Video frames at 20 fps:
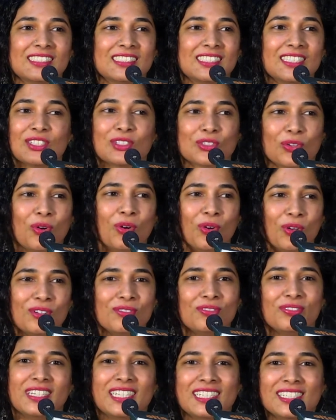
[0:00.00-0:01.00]
This all
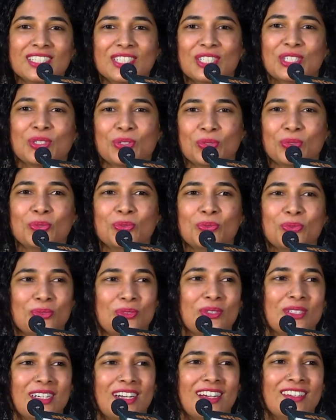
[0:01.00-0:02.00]
feels too
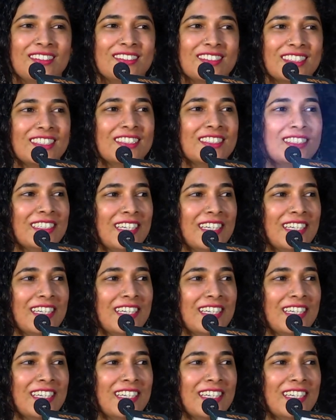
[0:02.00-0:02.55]
unreal